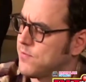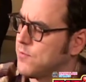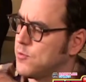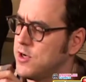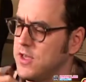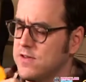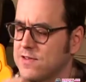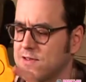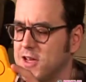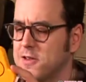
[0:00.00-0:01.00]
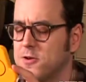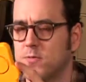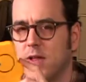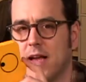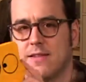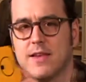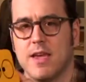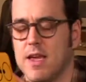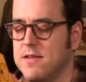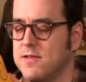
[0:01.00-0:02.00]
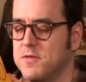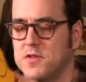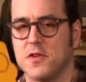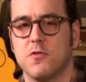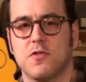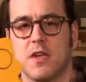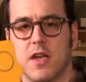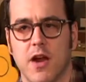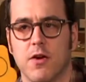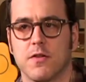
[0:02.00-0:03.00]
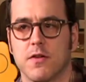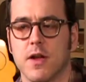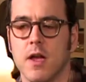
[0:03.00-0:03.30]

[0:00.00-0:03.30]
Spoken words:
really slick little plastic case of this interesting character.